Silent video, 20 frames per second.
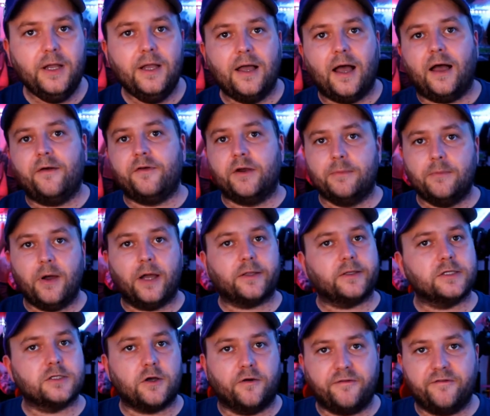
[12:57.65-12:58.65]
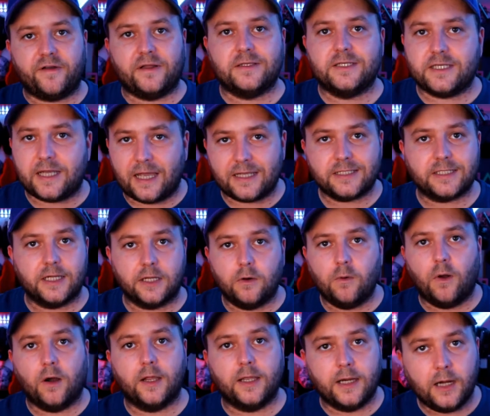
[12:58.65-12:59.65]
Having a mic that's got fantastic
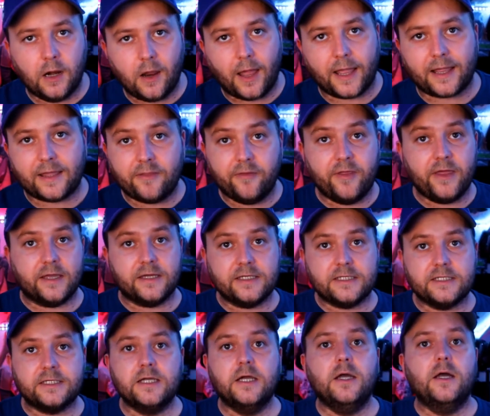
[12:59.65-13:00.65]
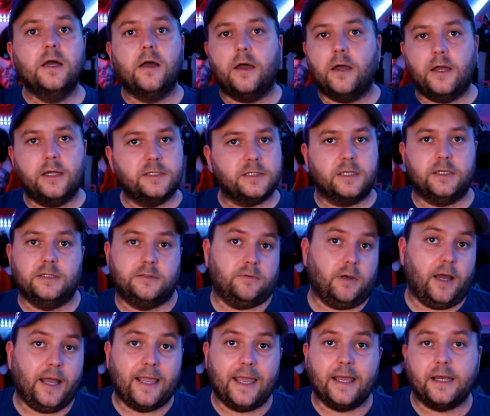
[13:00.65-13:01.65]
quality like this is
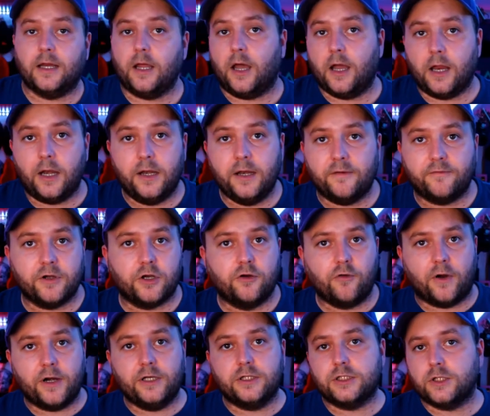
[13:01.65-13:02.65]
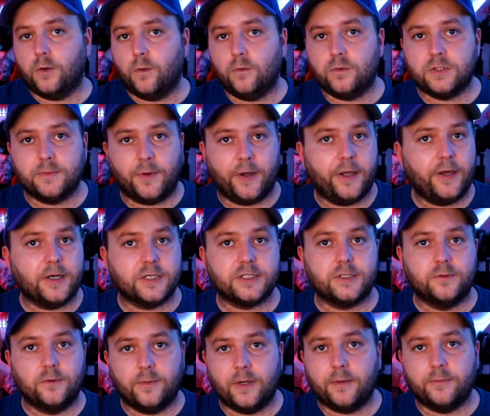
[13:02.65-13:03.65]
again another great tool to my
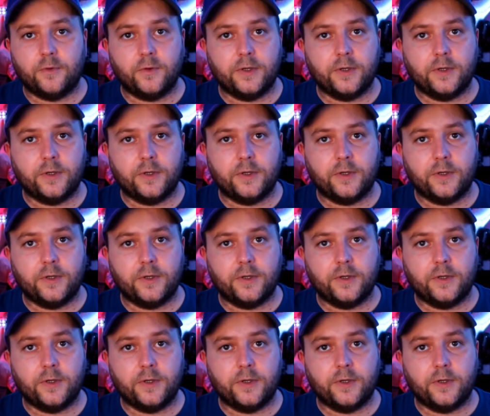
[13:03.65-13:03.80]
arsenal when I'm doing